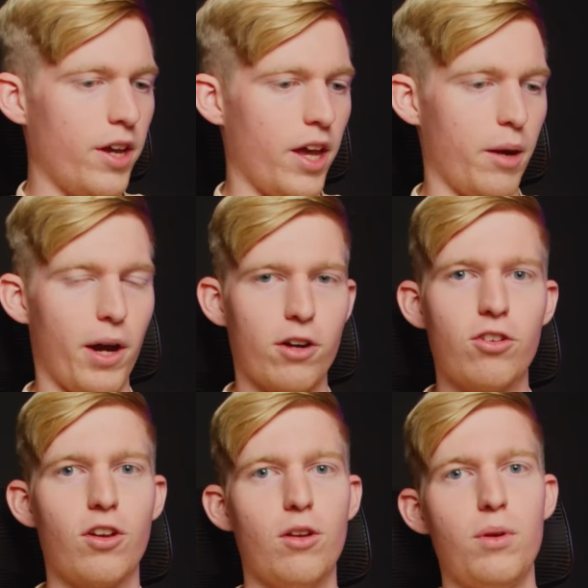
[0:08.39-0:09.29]
and I'm
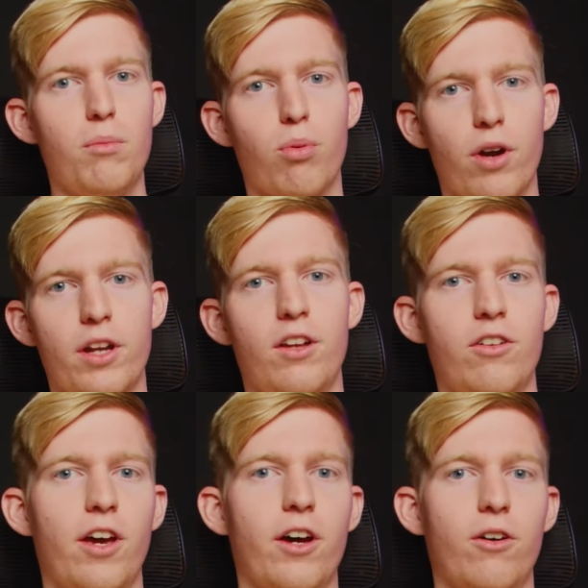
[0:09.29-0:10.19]
actually going to be breaking
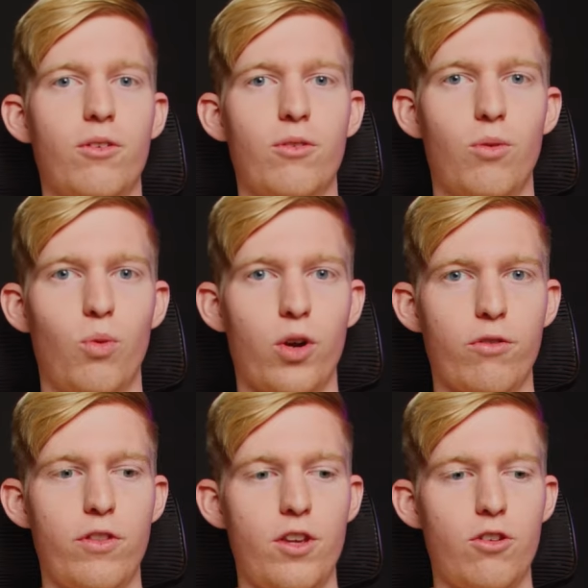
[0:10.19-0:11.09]
down one
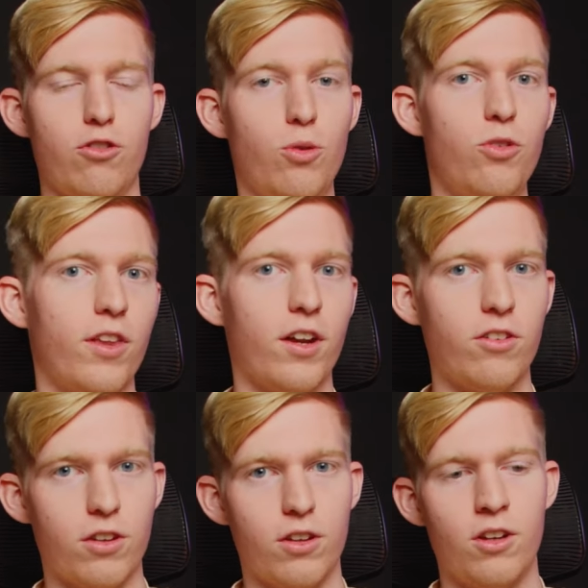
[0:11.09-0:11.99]
of the shoots that I
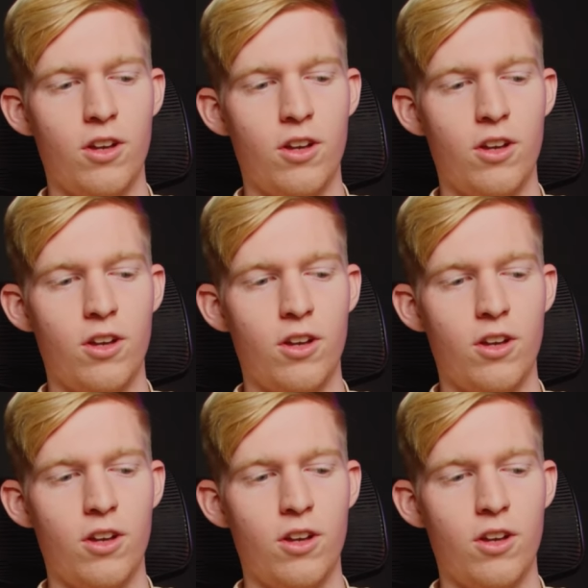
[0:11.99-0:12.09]
did